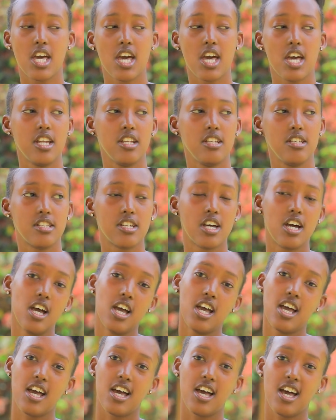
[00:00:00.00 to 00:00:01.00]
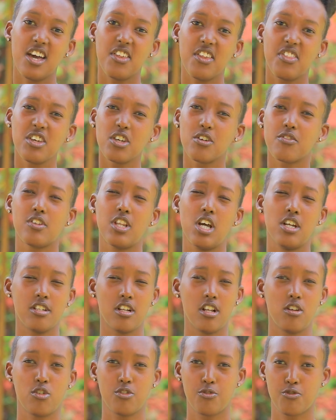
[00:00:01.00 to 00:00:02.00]
And I think you've learned
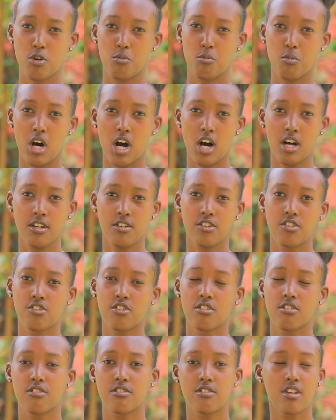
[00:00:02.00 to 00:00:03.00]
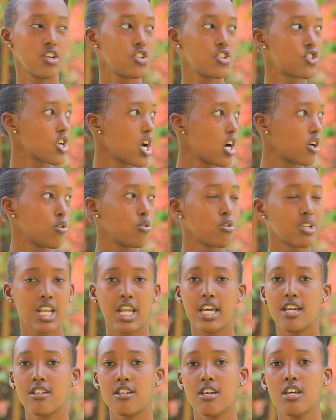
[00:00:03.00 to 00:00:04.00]
a lot from her. She's such a good
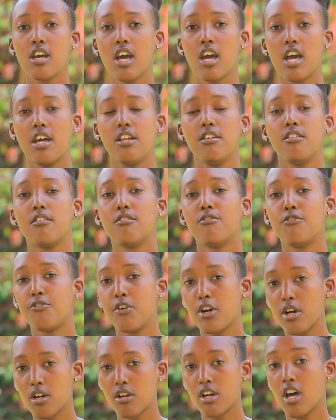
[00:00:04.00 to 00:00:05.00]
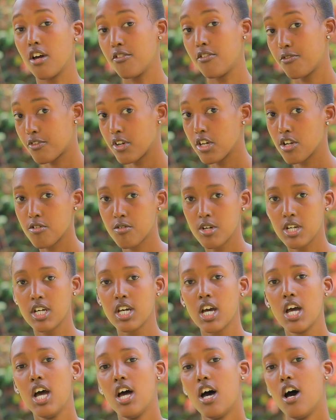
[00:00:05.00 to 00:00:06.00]
lady and God-fearing.
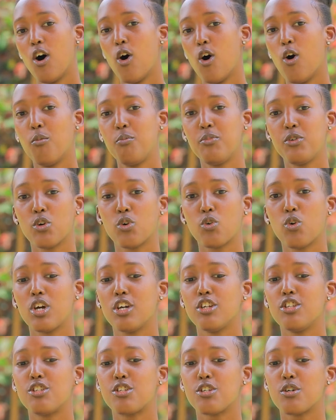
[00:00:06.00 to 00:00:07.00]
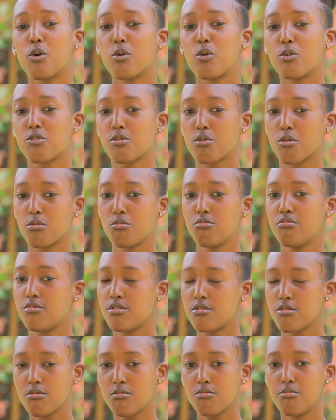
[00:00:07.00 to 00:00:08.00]
Hope you're going to also
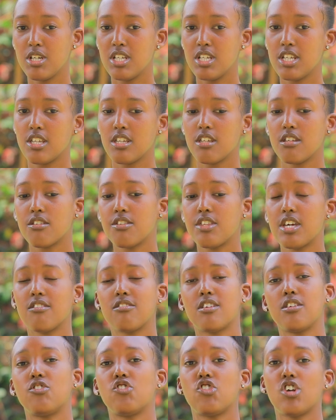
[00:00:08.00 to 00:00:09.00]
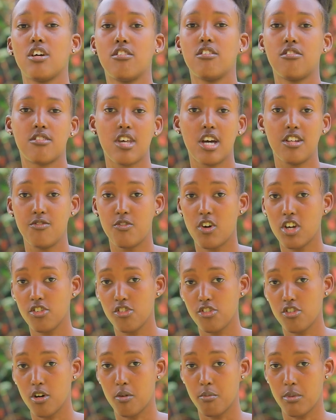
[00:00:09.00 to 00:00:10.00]
do many things that she has
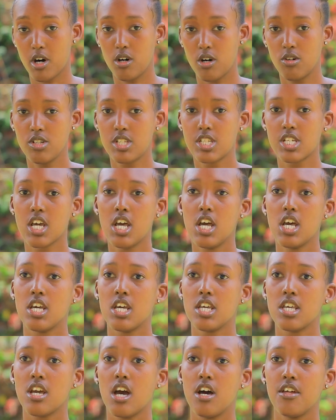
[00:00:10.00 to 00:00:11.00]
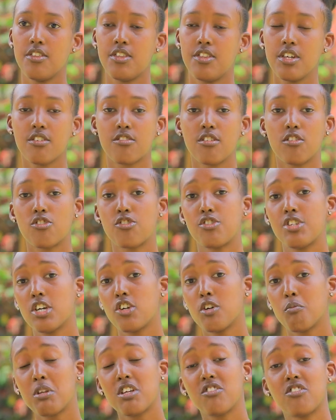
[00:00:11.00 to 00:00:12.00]
advised you about. Yeah, this is
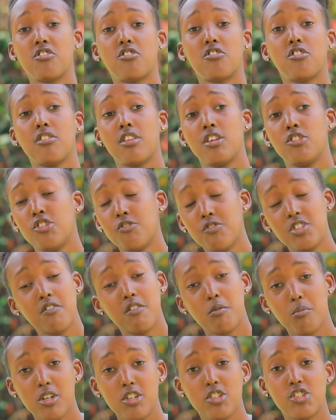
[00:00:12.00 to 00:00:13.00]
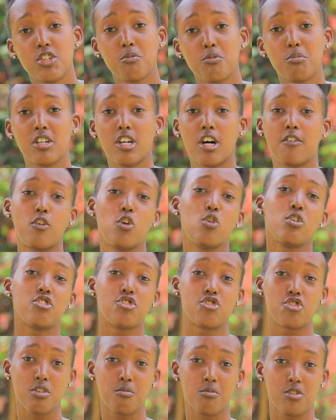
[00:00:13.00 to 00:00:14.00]
take you places that you've never been to but have always
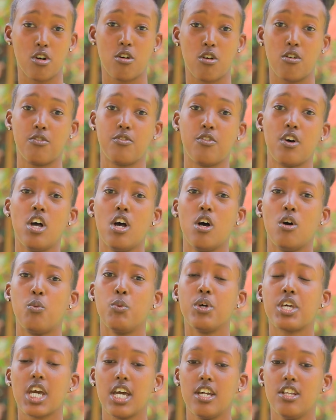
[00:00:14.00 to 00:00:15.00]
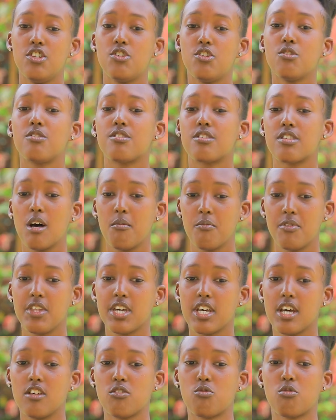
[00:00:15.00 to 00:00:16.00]
dreamed of. We can do
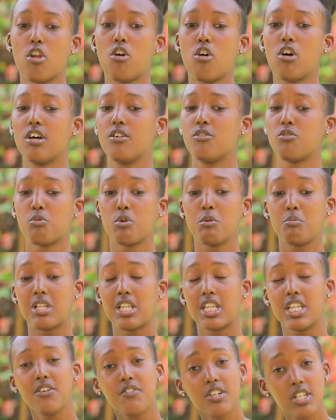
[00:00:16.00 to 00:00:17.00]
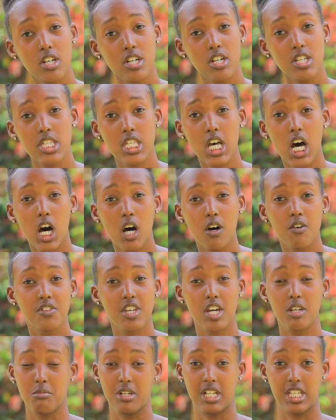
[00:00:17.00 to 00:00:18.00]
something as long as we believe in ourselves
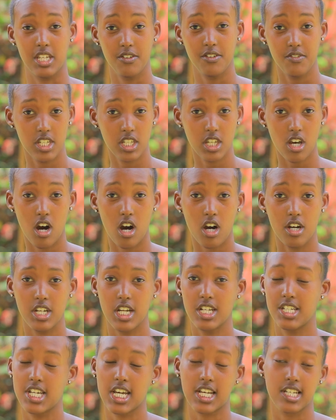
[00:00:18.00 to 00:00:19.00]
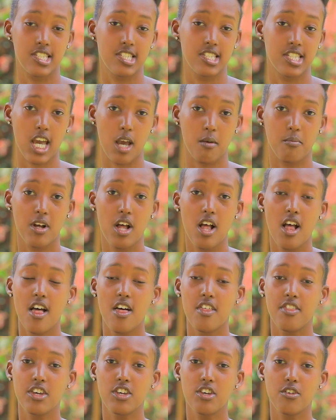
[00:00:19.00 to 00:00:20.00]
and believe in God and take a step.
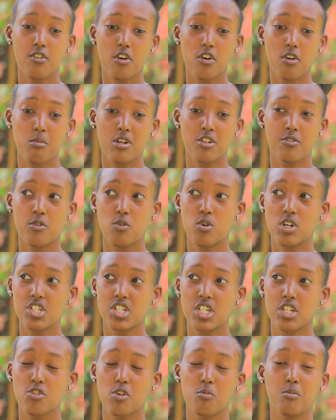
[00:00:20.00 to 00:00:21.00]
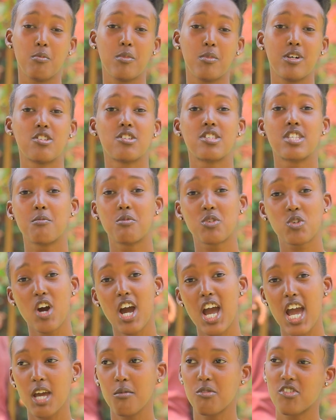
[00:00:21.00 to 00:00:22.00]
Thank you very much for watching. Remember to
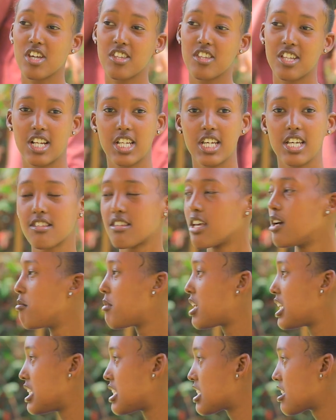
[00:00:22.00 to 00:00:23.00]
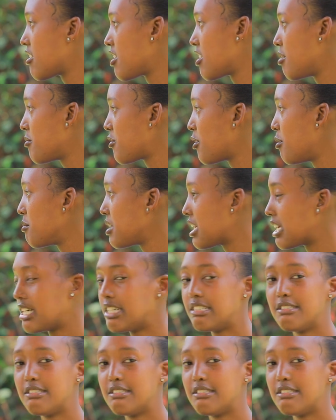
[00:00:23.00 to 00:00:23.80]
subscribe, share the links. Please tell them for me.